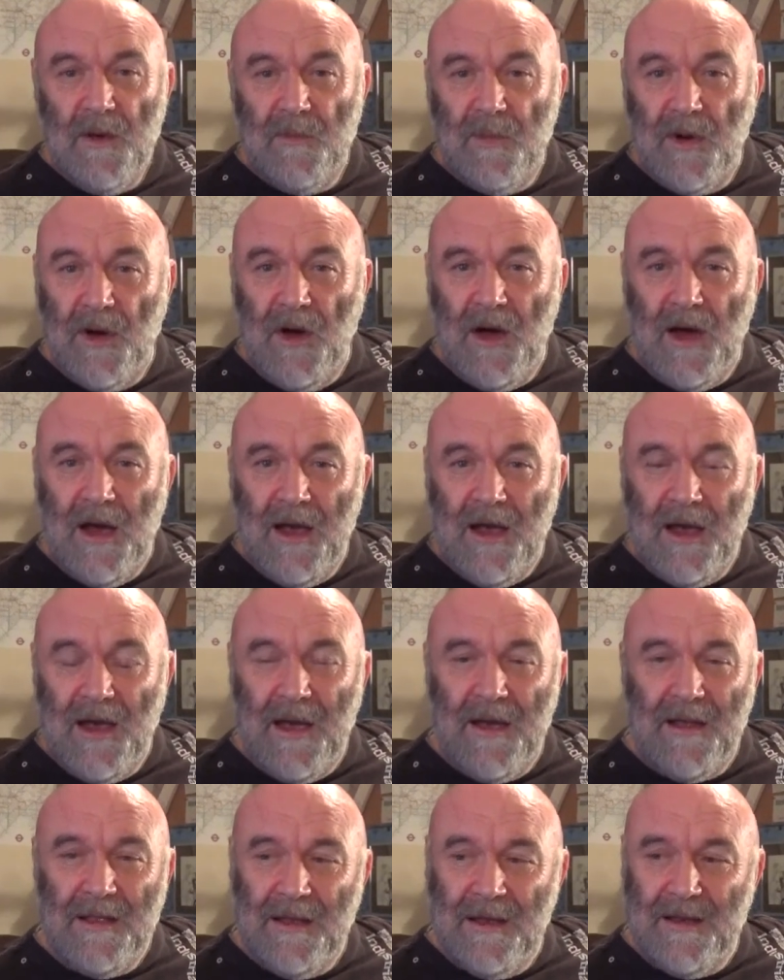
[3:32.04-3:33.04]

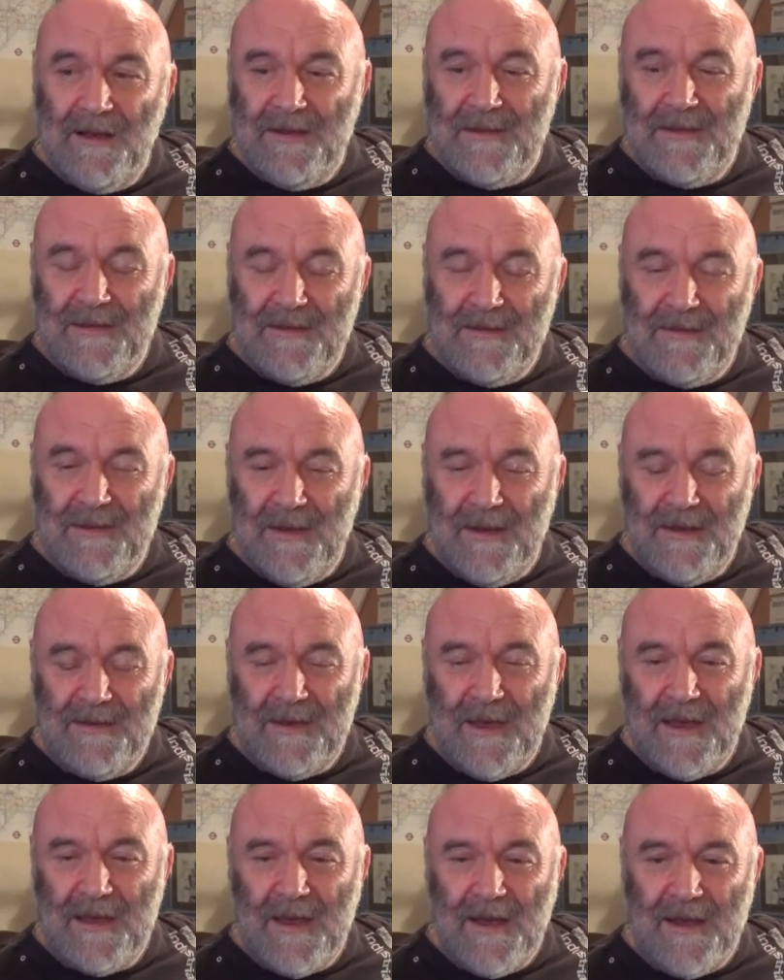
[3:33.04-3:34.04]
I
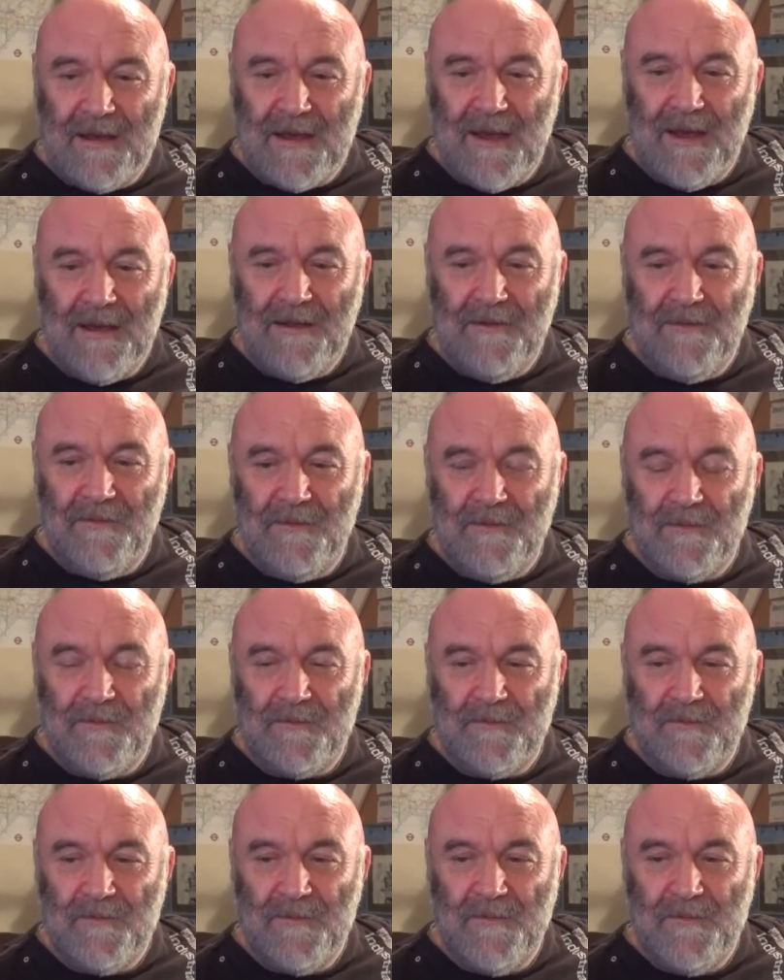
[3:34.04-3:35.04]
kind of
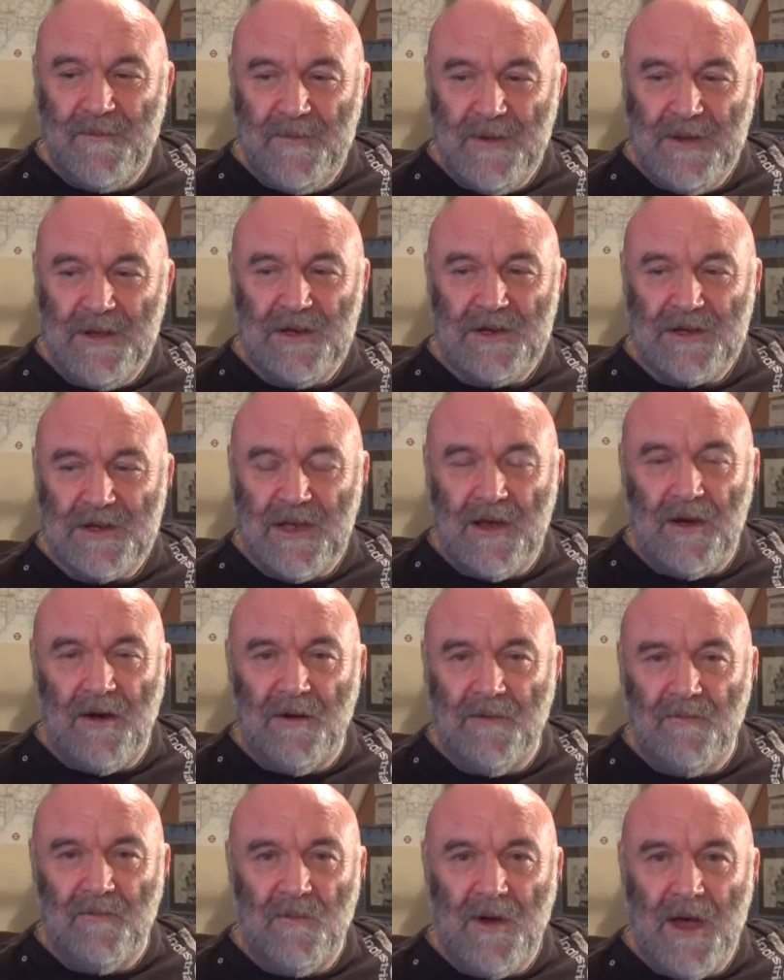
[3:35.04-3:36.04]
finished it
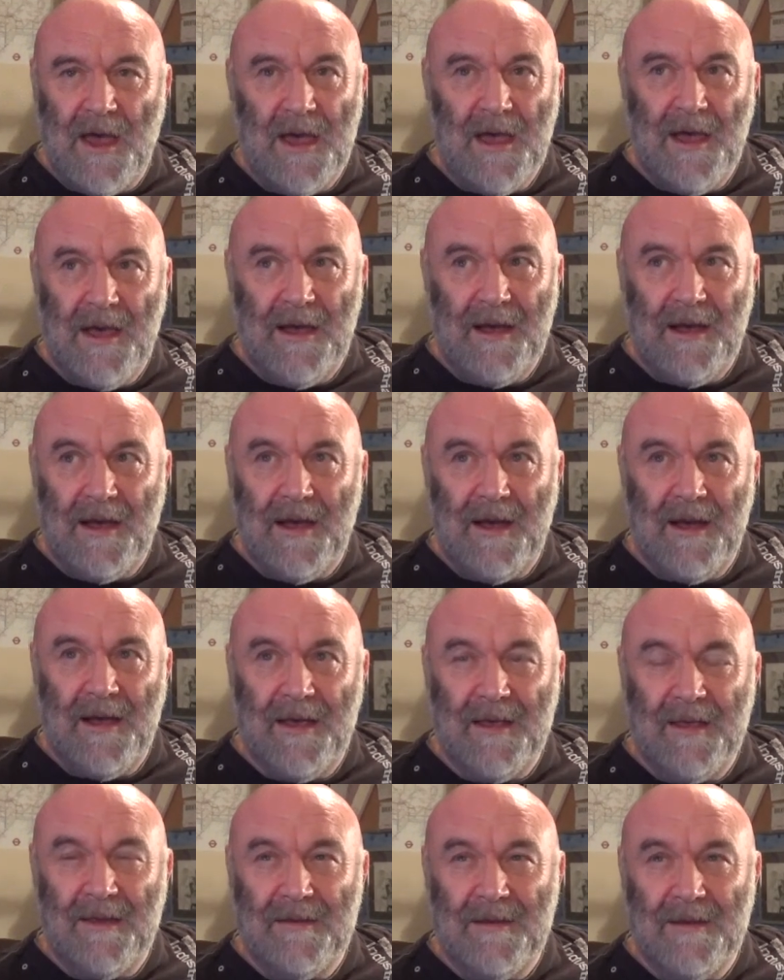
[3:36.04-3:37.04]
on where
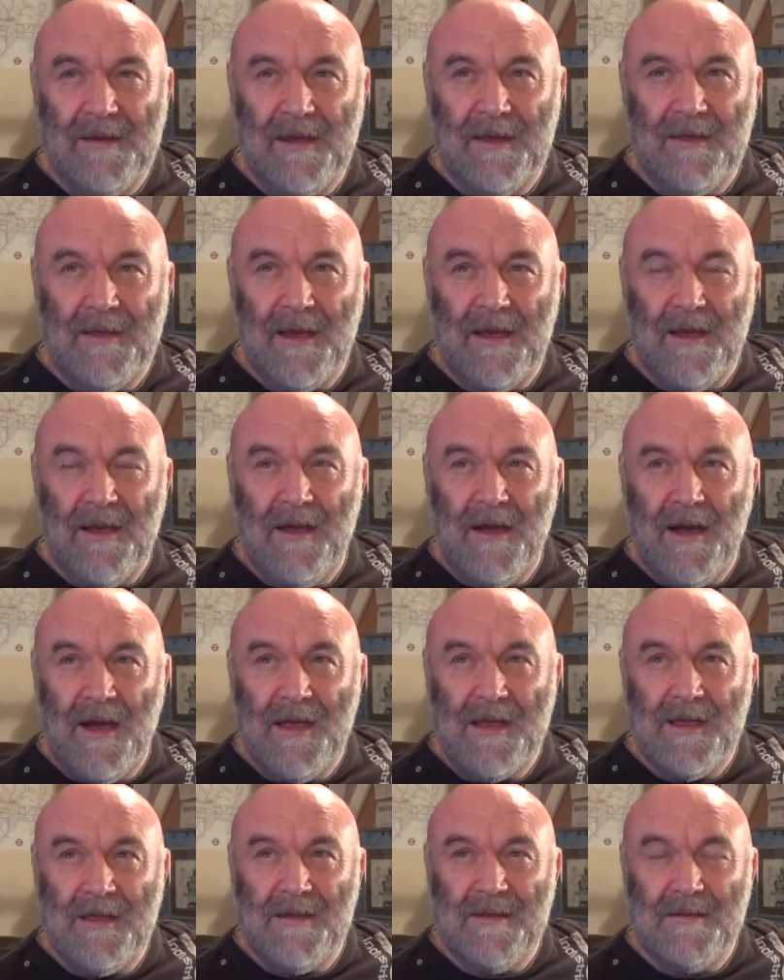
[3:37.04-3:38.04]
I
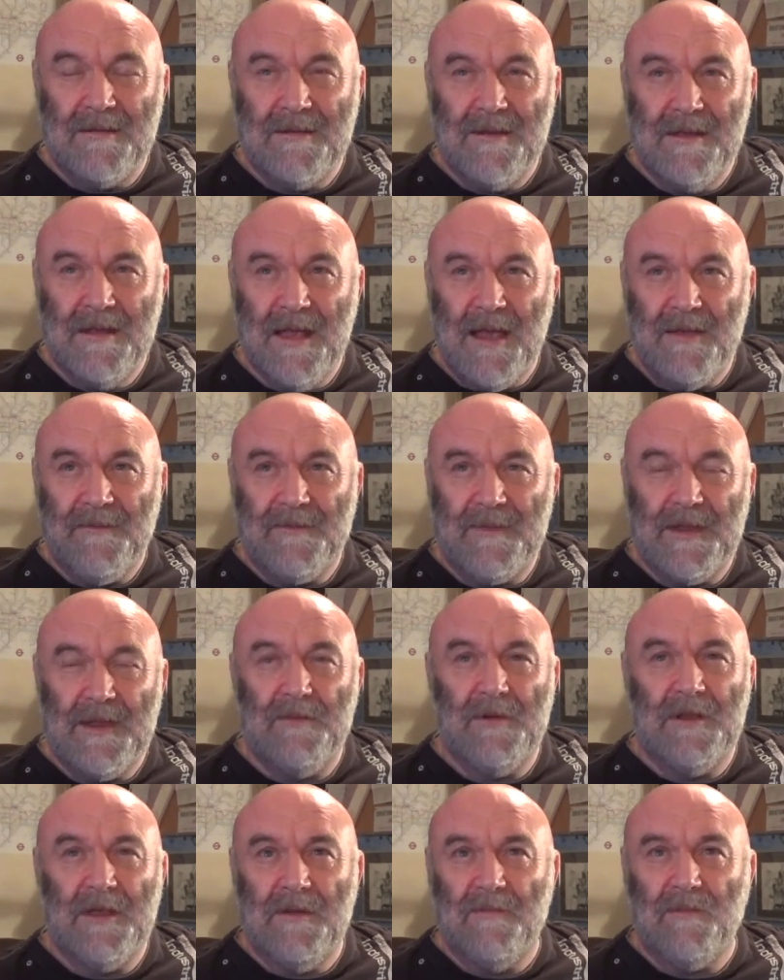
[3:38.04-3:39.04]
left
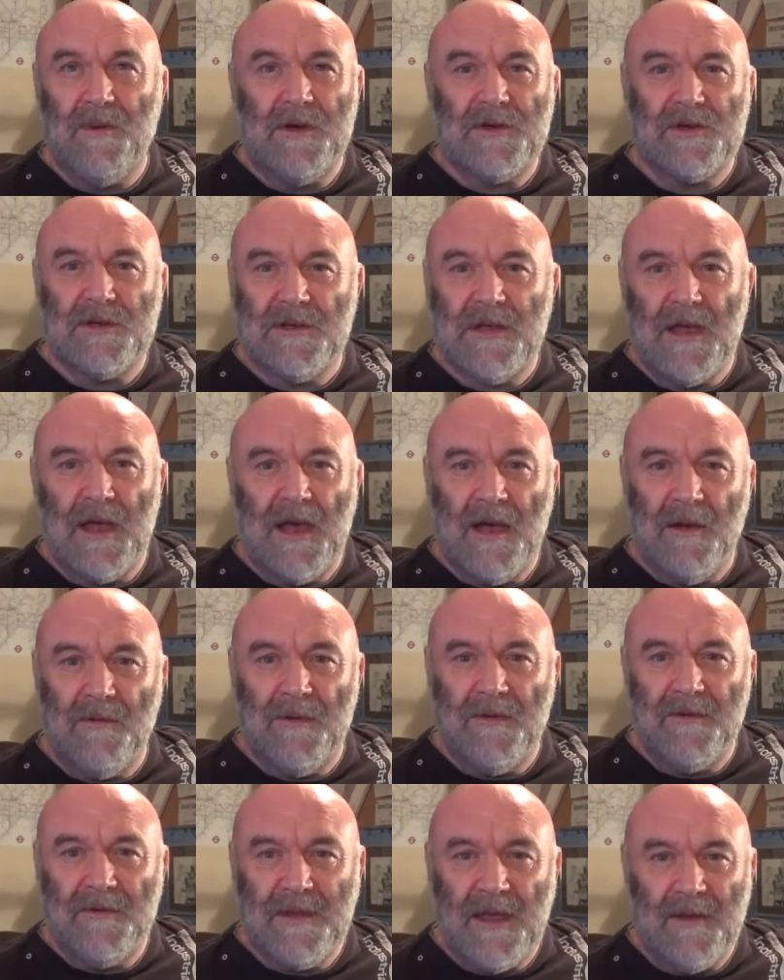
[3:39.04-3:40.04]
it with the impression that I
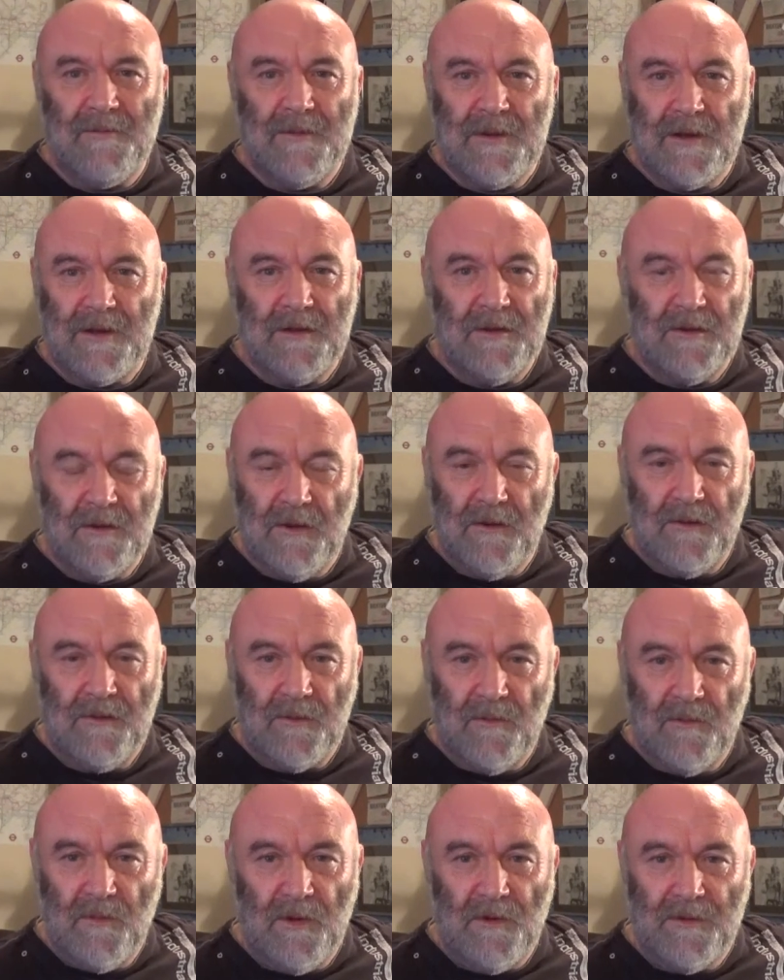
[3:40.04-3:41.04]
was definitely going to do
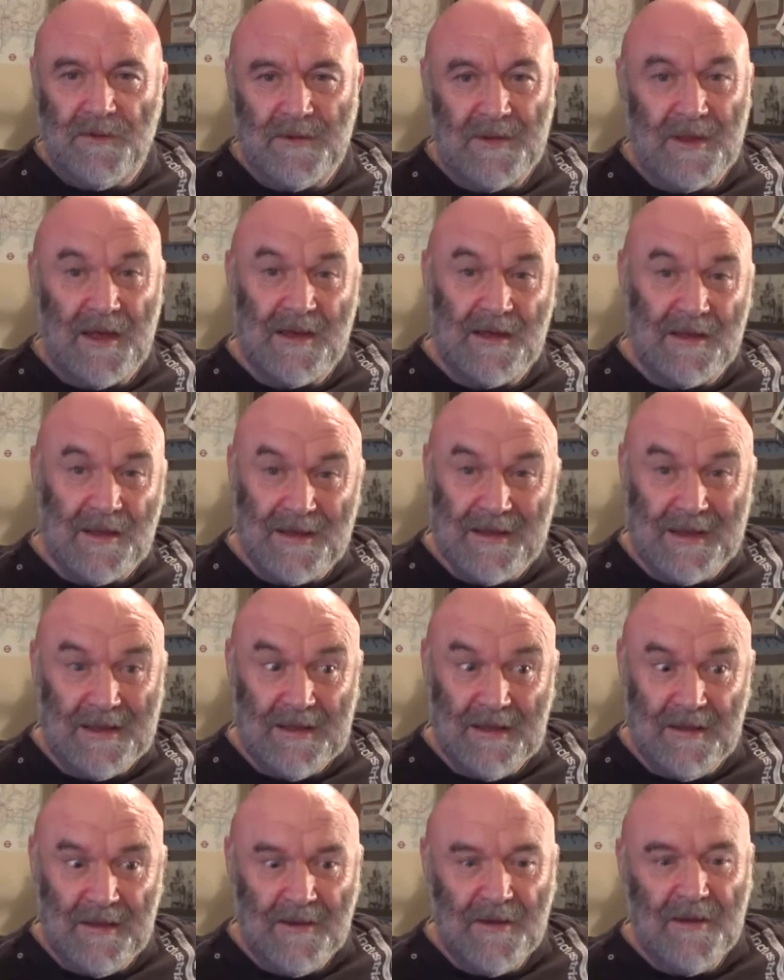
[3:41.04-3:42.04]
some more today, and I
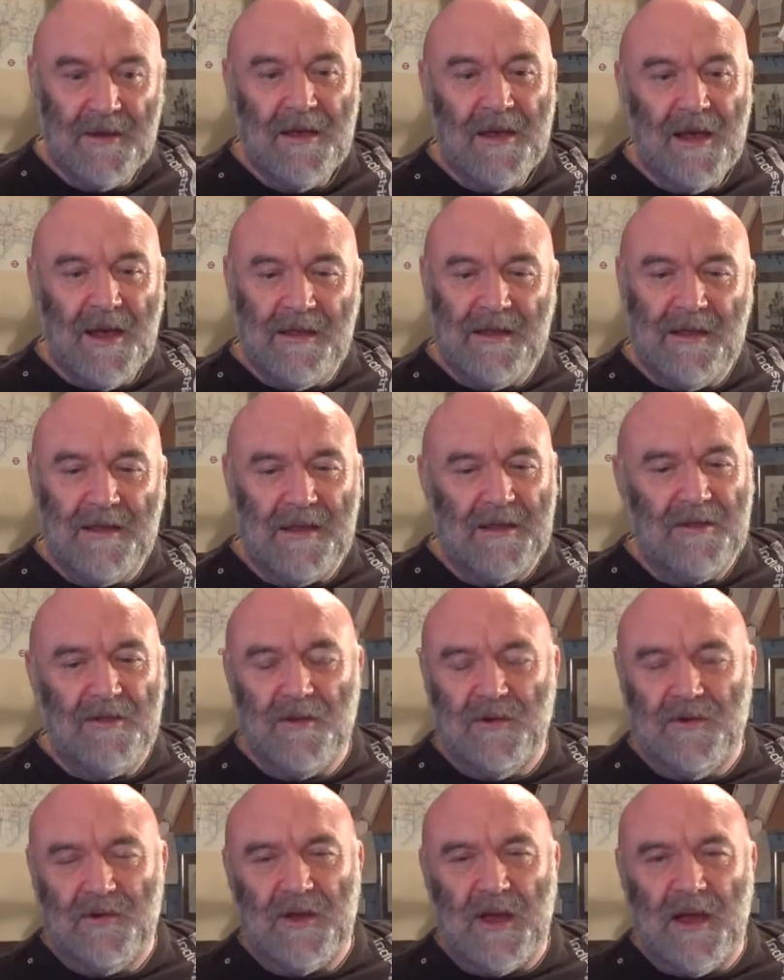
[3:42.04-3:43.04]
didn't. And I
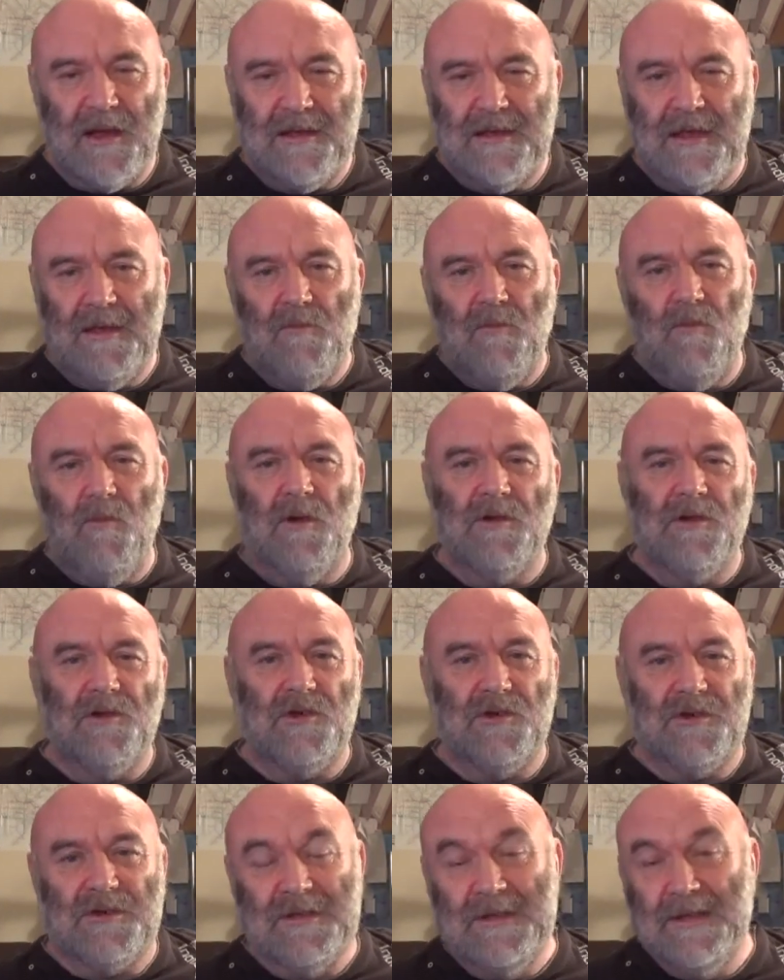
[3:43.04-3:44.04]
didn't want to
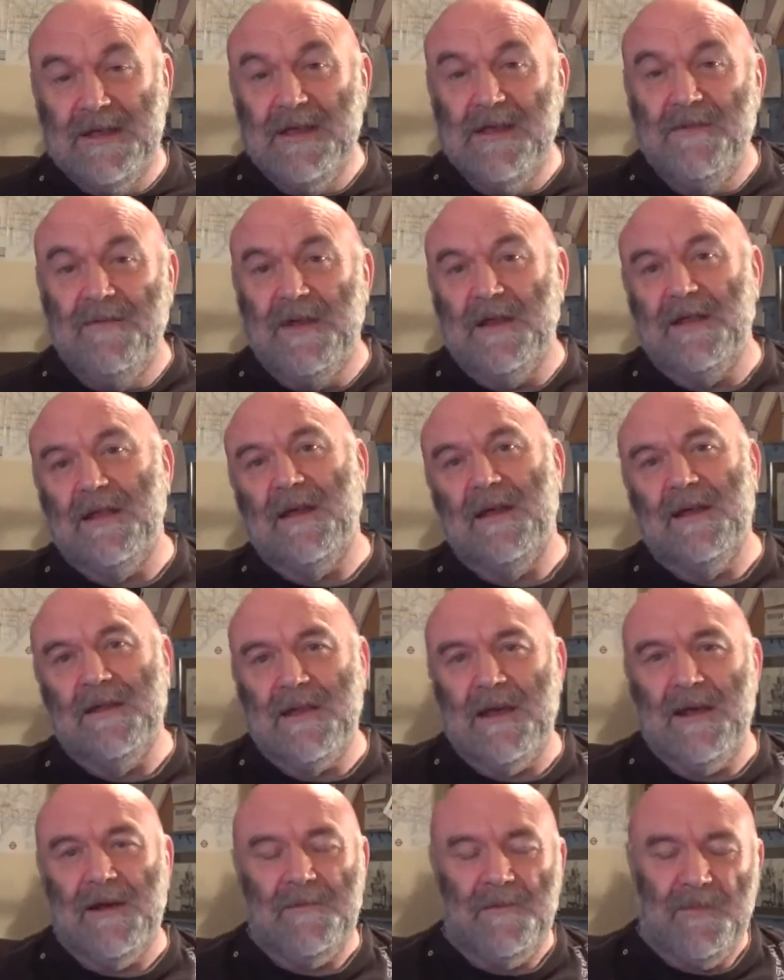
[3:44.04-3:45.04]
just leave it like
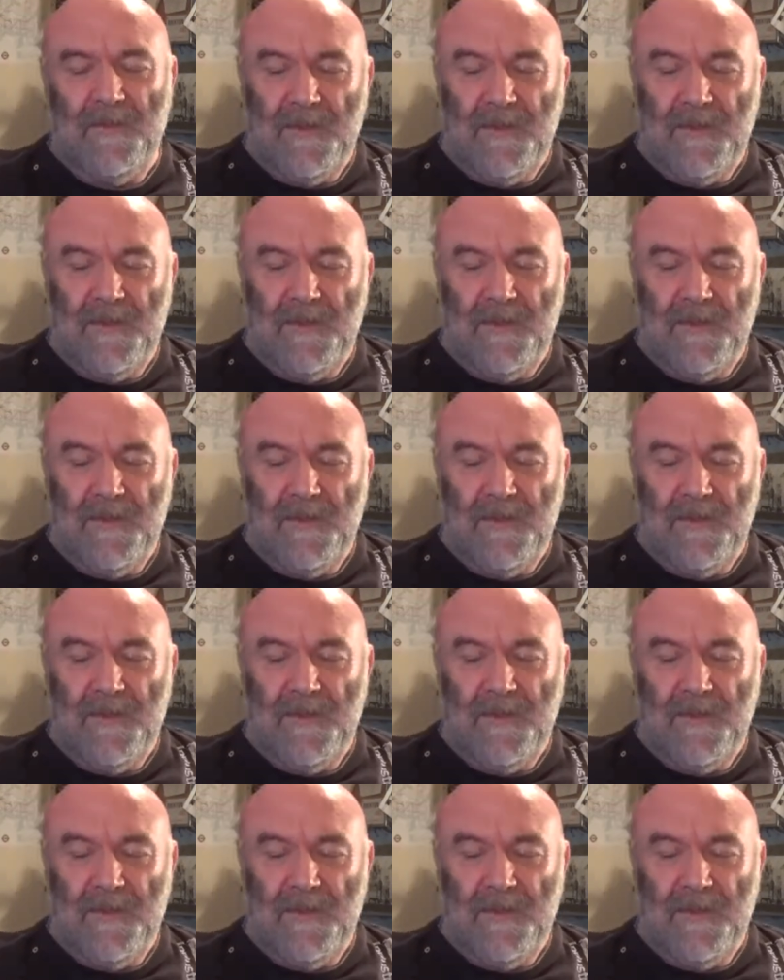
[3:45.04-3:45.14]
that,